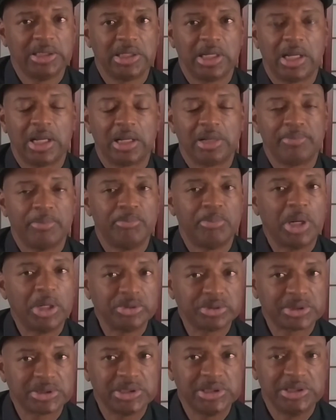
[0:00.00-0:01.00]

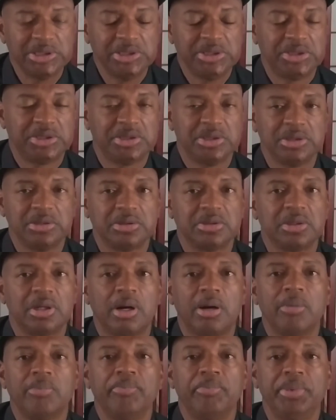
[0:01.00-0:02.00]
Most of these children
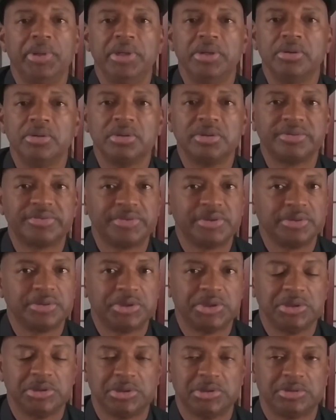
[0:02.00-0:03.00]
are beautiful
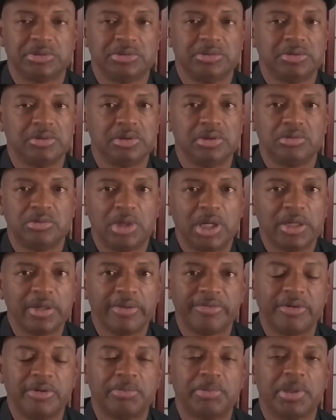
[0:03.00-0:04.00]
children with
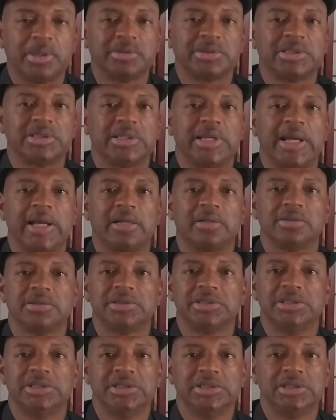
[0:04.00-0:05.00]
wonderful
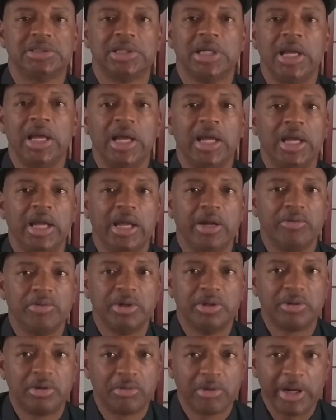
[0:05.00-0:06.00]
personalities and
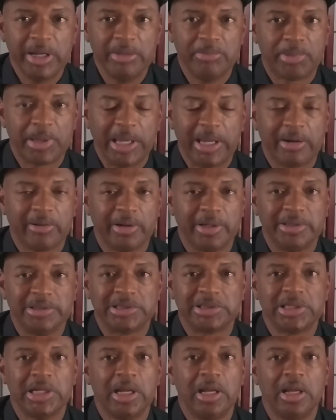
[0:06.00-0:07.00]
with great
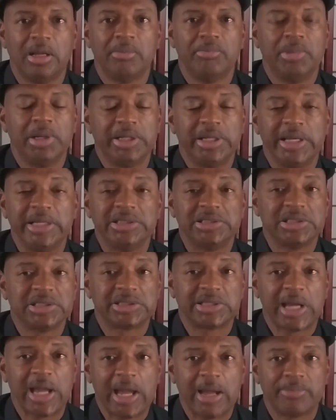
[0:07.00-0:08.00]
parents, but they just
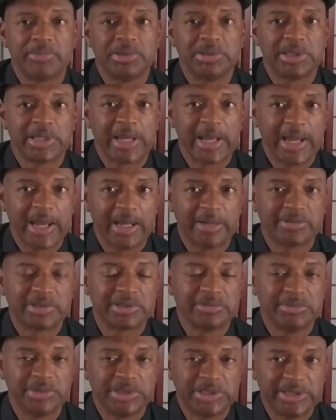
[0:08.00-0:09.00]
happen to have
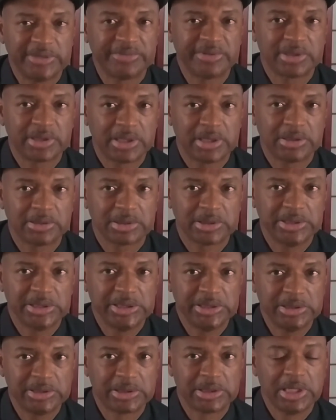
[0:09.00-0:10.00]
some
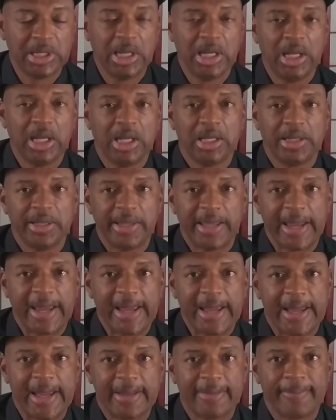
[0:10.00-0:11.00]
difficulties
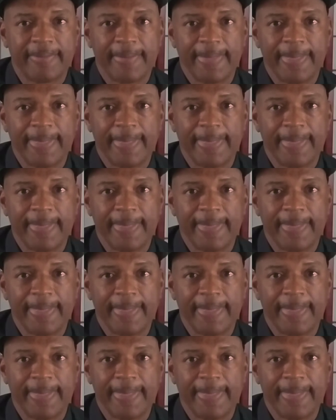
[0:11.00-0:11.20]
that